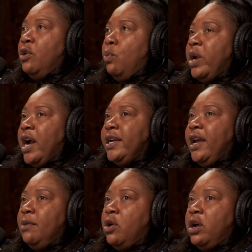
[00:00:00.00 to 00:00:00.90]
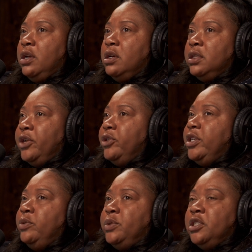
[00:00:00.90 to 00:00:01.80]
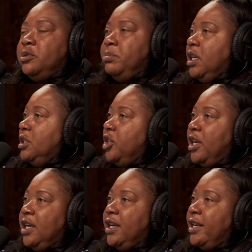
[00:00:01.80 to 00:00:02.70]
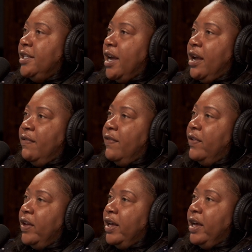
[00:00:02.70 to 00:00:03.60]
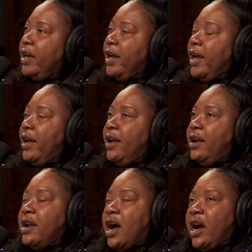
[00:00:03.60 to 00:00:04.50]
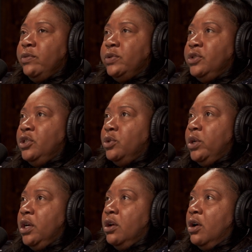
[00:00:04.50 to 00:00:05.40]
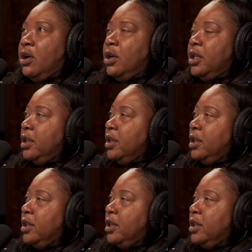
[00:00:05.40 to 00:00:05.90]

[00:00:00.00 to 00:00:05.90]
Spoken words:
when I came on, literally it was just me, Jenny, and Dave. And I was doing all